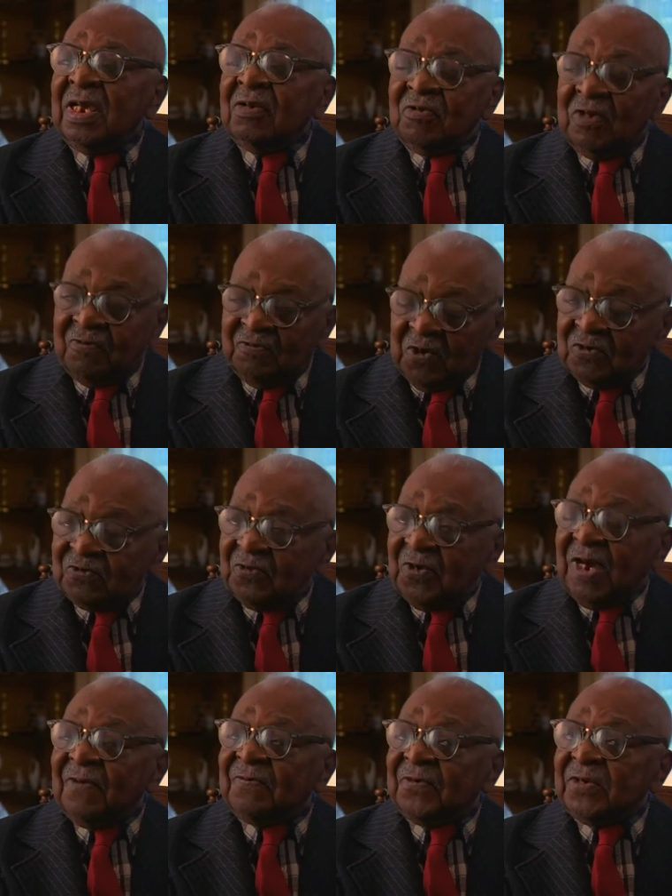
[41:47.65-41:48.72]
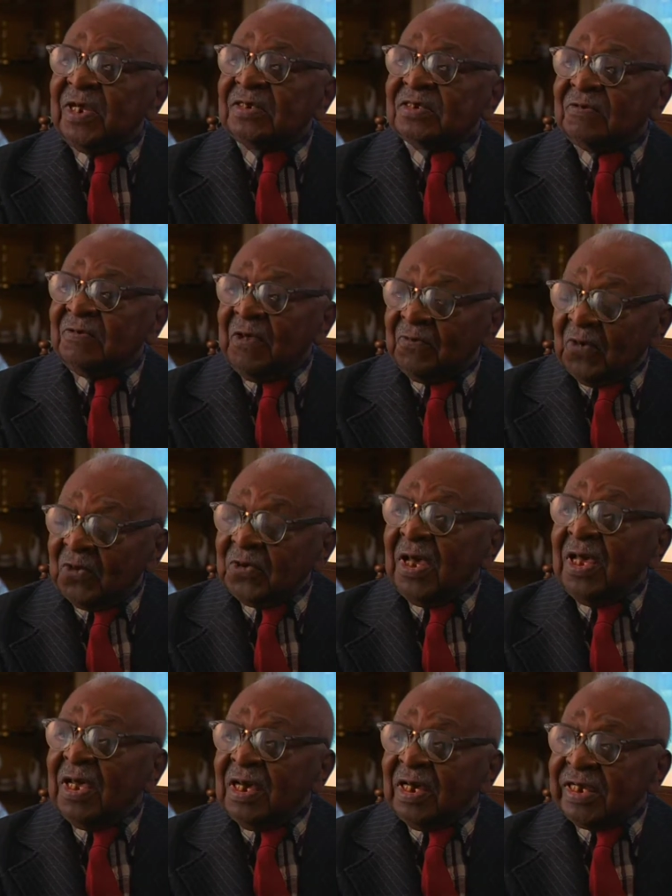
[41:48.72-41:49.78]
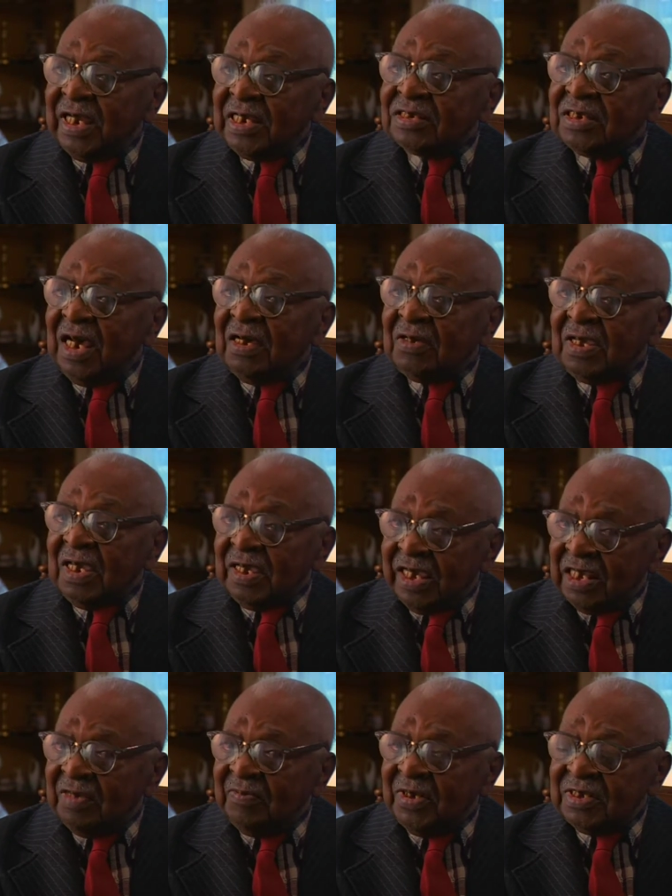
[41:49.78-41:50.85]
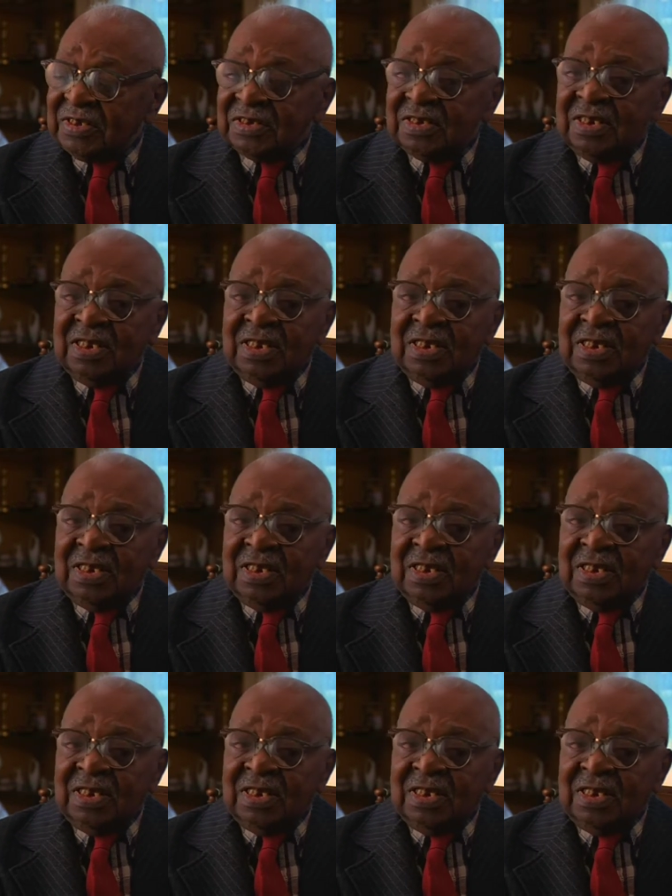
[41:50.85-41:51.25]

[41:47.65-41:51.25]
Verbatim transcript: We vote for our friends and they vote against our enemies.